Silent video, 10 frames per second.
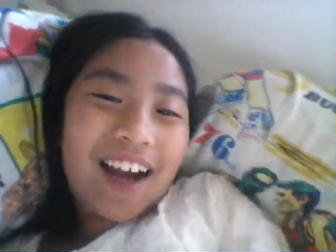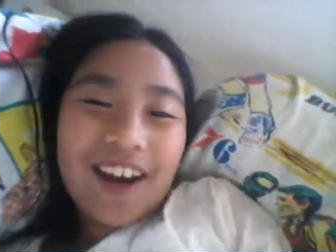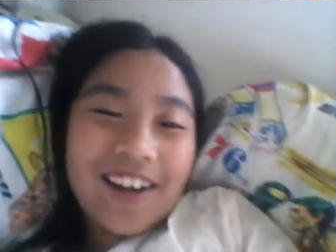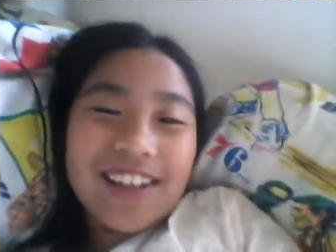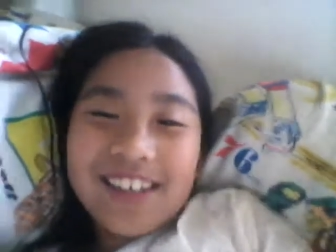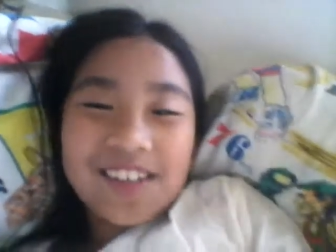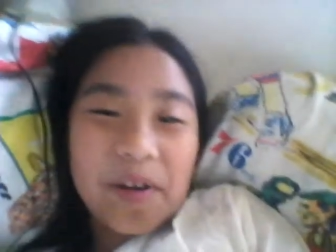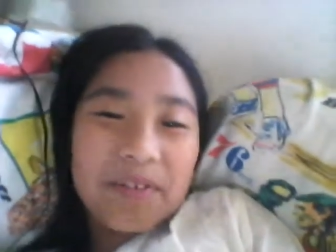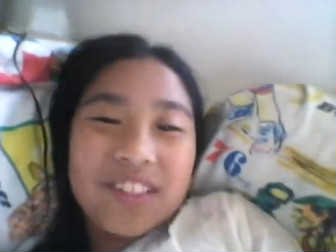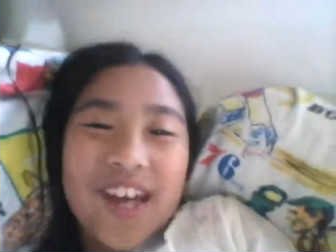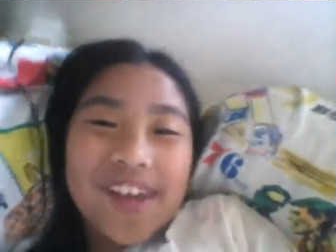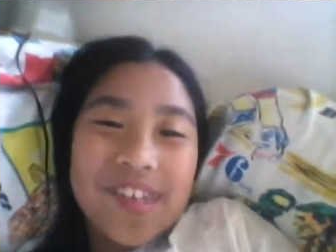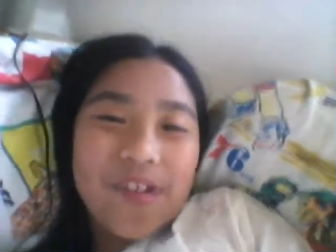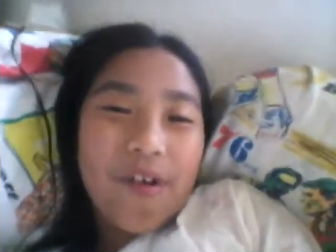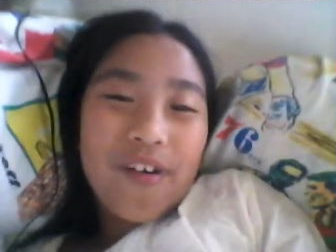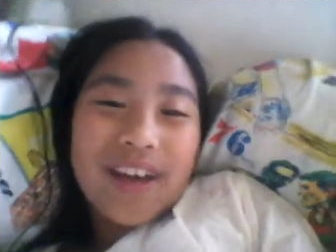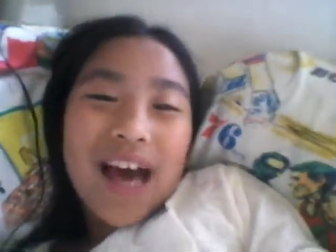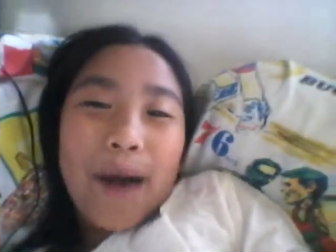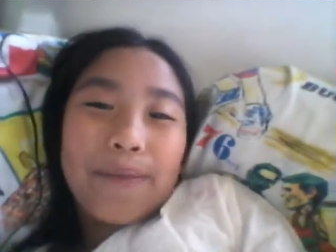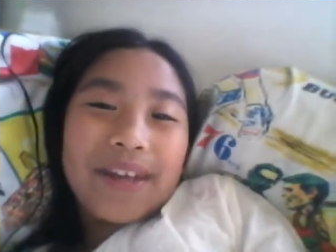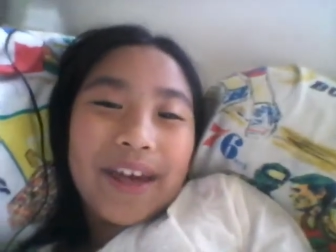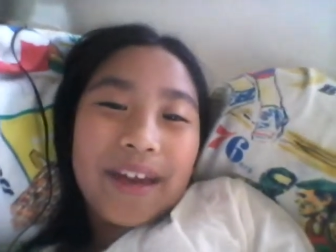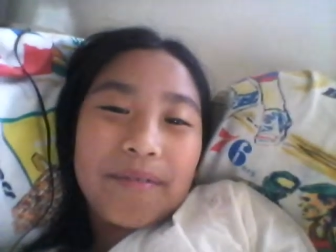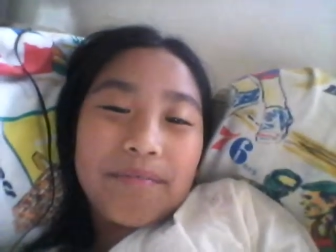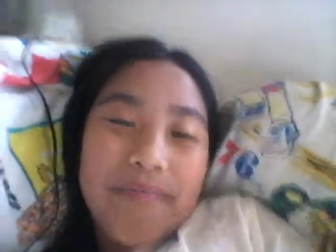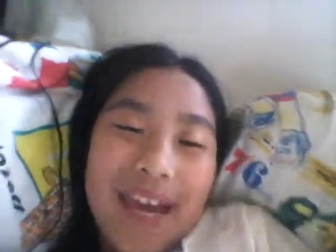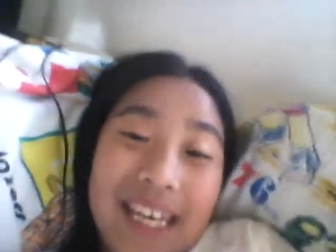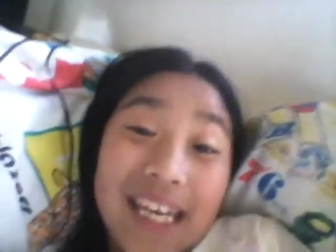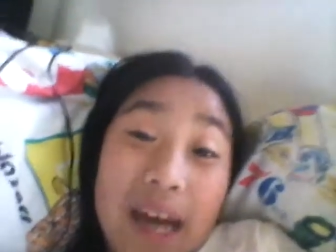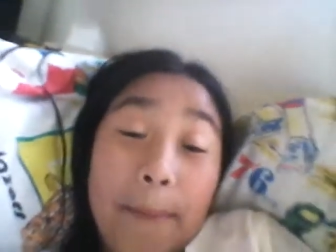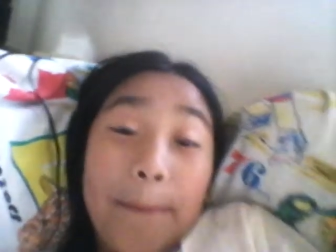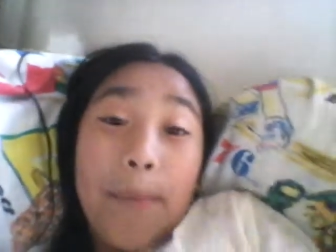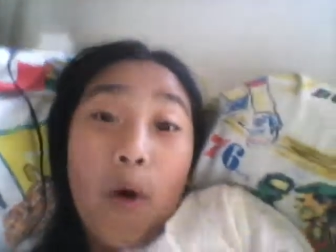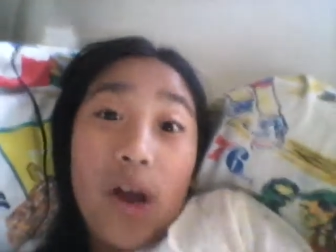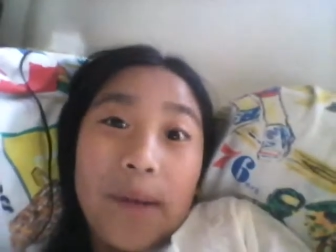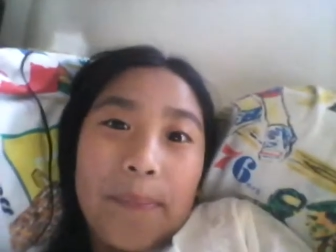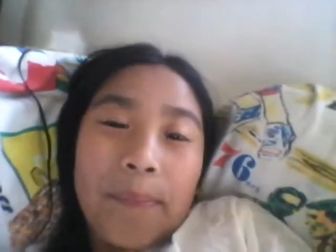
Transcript: girly summer dress. So I'll be making a boy